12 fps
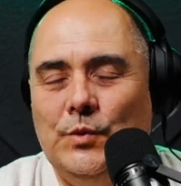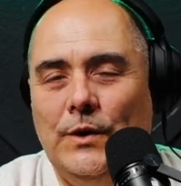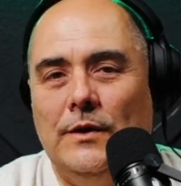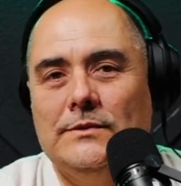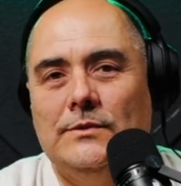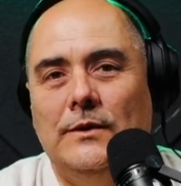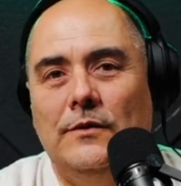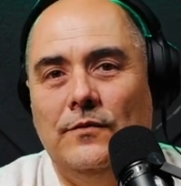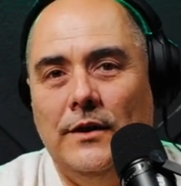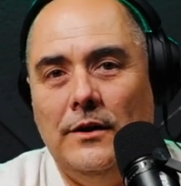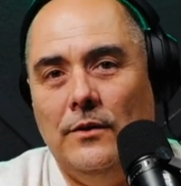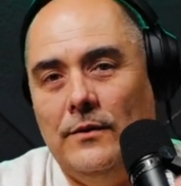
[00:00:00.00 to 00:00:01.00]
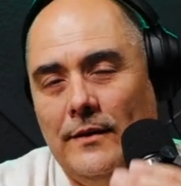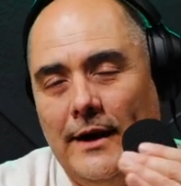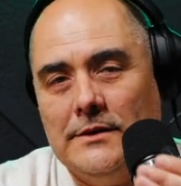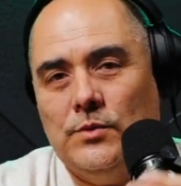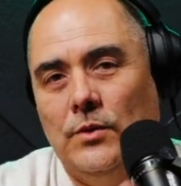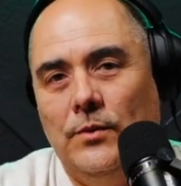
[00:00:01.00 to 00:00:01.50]
We also need video, and
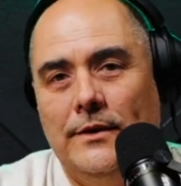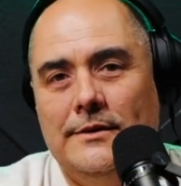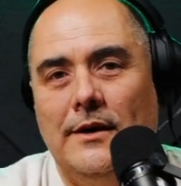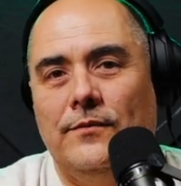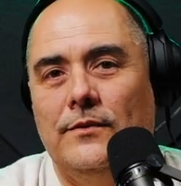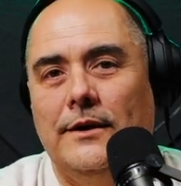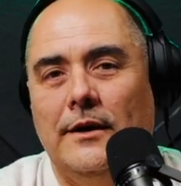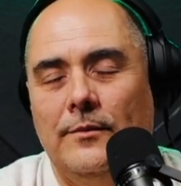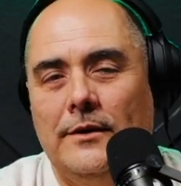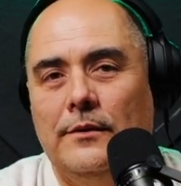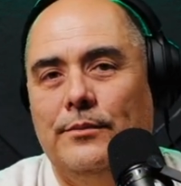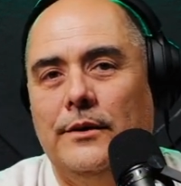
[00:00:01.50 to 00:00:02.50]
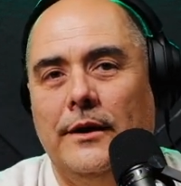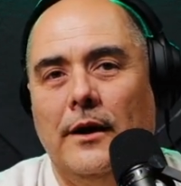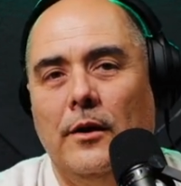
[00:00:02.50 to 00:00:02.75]
that's where we definitely come into play.